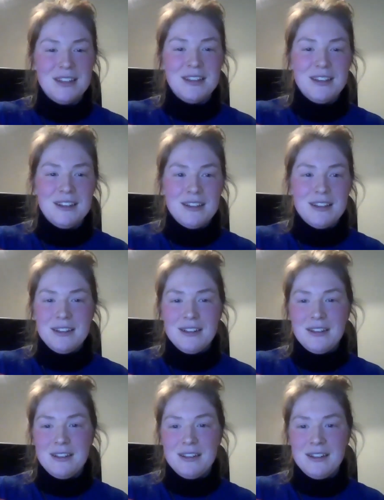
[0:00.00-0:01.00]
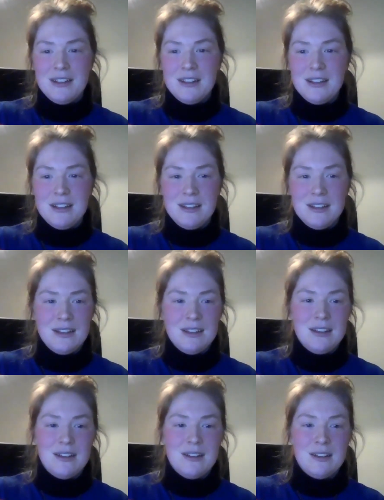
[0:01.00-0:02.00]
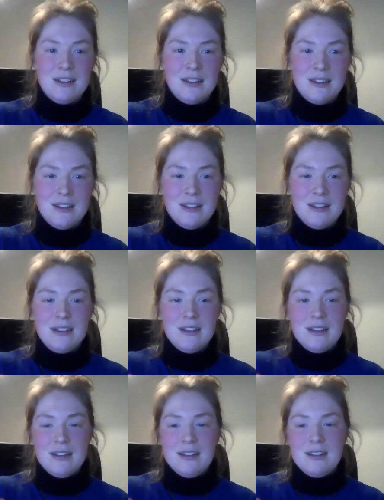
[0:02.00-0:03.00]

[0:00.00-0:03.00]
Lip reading: No one is speaking in this clip.